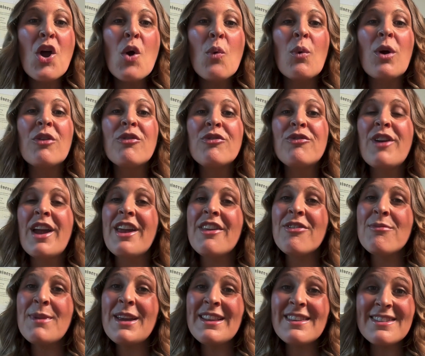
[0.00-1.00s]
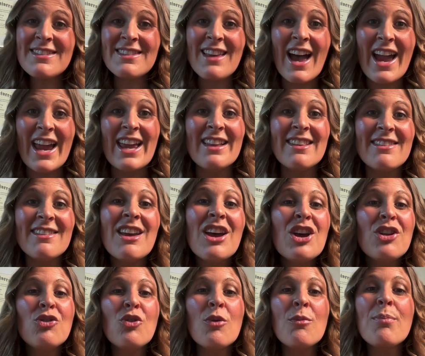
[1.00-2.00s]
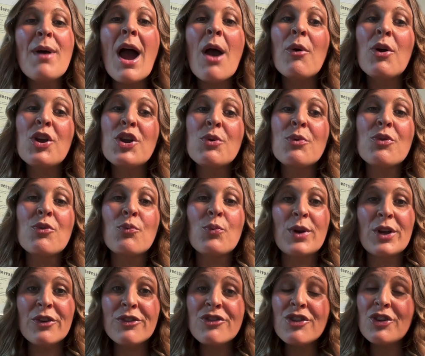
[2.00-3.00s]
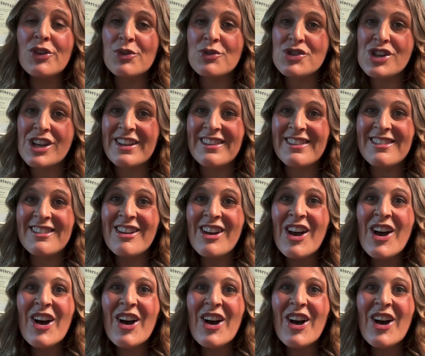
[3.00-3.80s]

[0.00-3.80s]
where faith meets science to empower you with real solutions,